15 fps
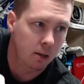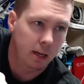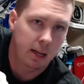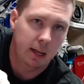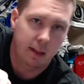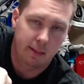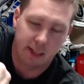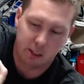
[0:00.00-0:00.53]

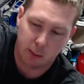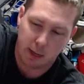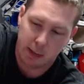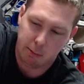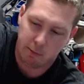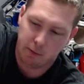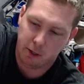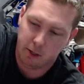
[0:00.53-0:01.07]
That's what I
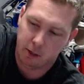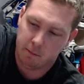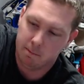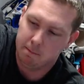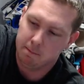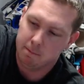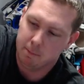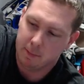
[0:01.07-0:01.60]
prefer.
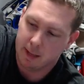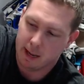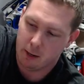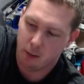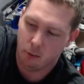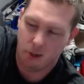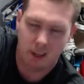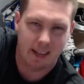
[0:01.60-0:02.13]
I don't
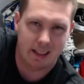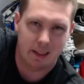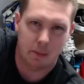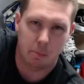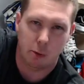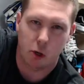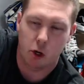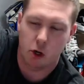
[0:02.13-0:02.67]
really like the
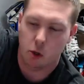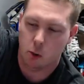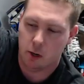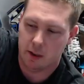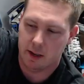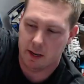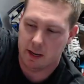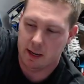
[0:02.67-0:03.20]
pro or
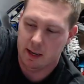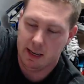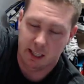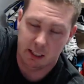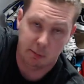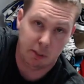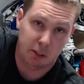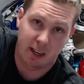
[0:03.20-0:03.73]
the,
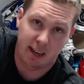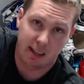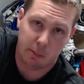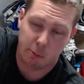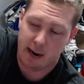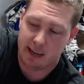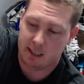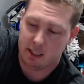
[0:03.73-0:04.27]
especially not the
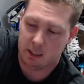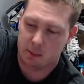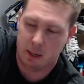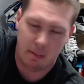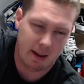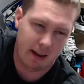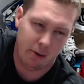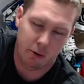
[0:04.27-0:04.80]
practice, but I'm
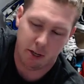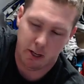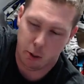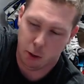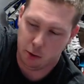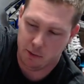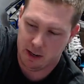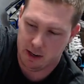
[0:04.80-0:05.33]
not really a huge
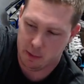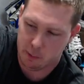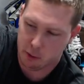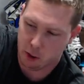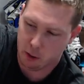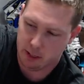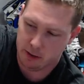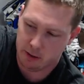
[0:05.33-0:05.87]
fan of the pro
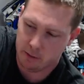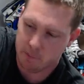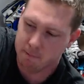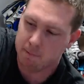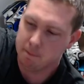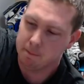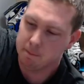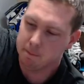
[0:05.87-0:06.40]
either.
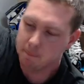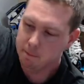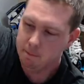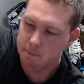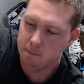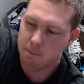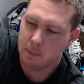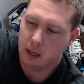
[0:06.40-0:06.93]

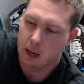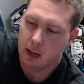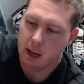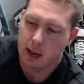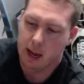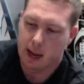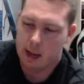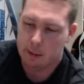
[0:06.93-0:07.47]

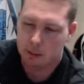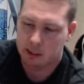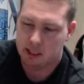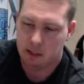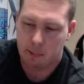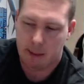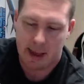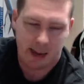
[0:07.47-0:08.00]
Uh, you can see the
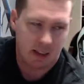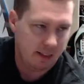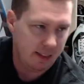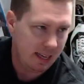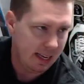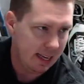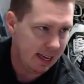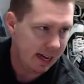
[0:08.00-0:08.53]
back of
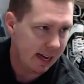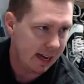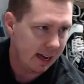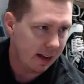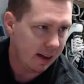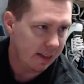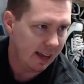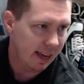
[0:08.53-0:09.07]
the uh,
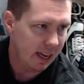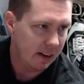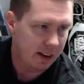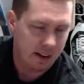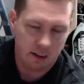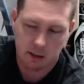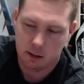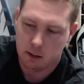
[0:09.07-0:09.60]
the hand
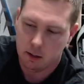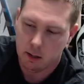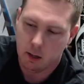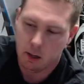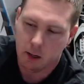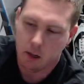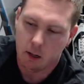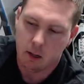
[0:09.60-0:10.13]
here.
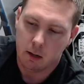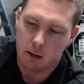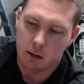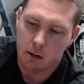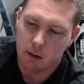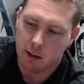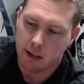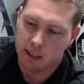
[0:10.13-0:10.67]

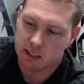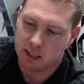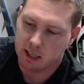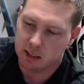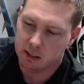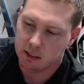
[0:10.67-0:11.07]
That's nice.